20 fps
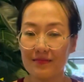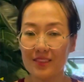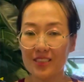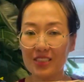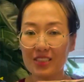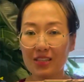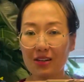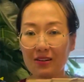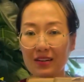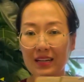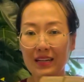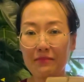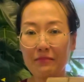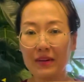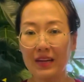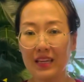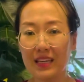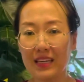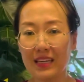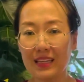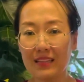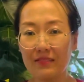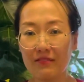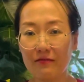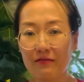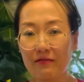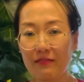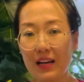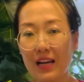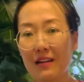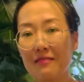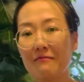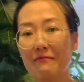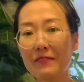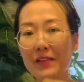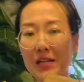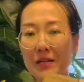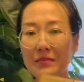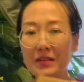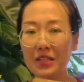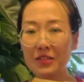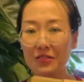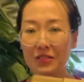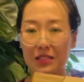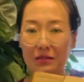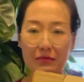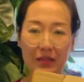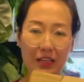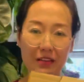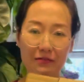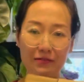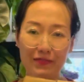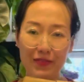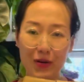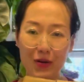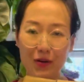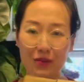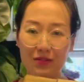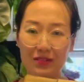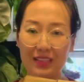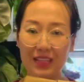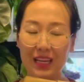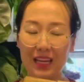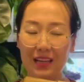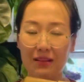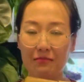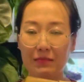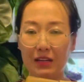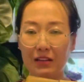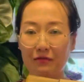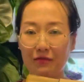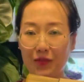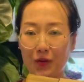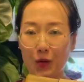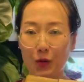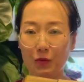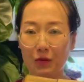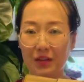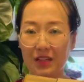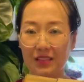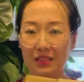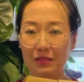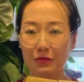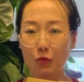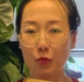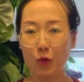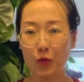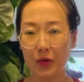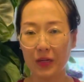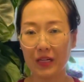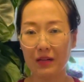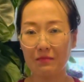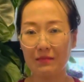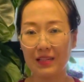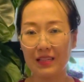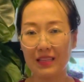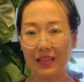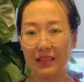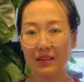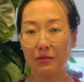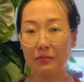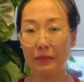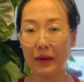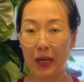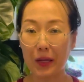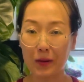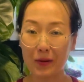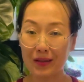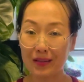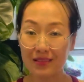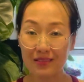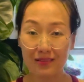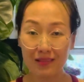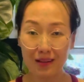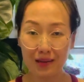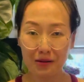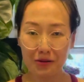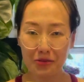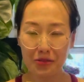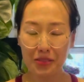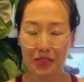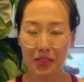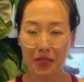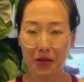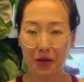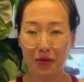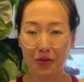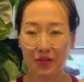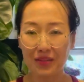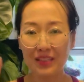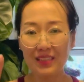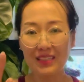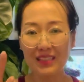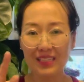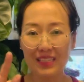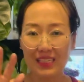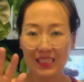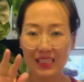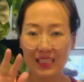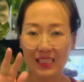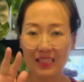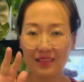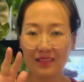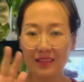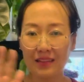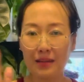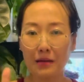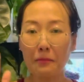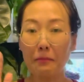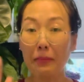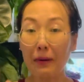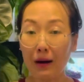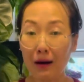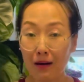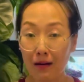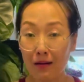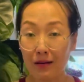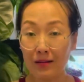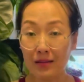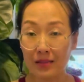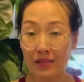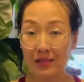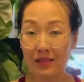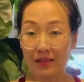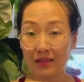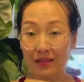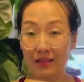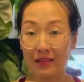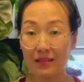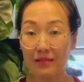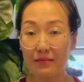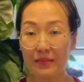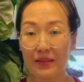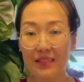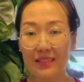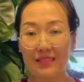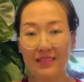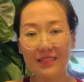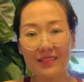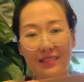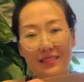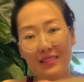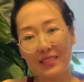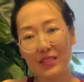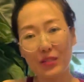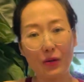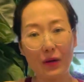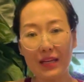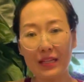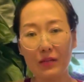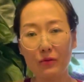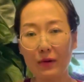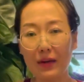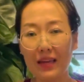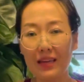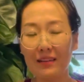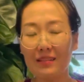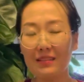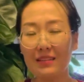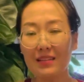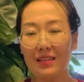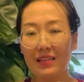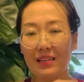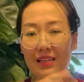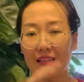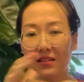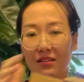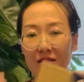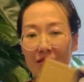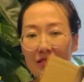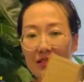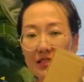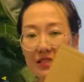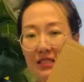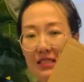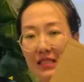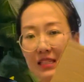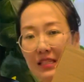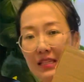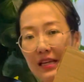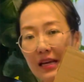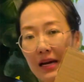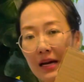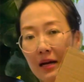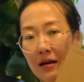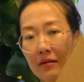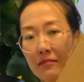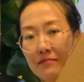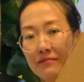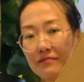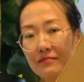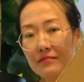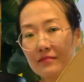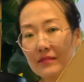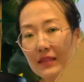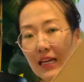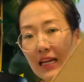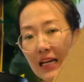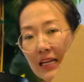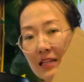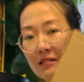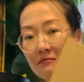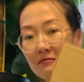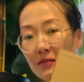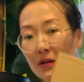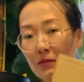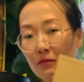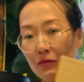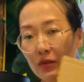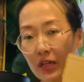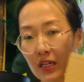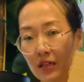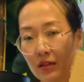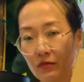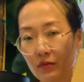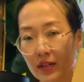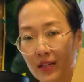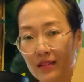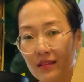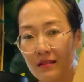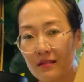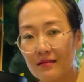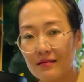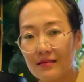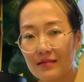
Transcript: Sorry, I'm filming using my phone and my phone was warning me that the battery is low, so it kind of paused a little bit. So anyway, here's the item from RealReal.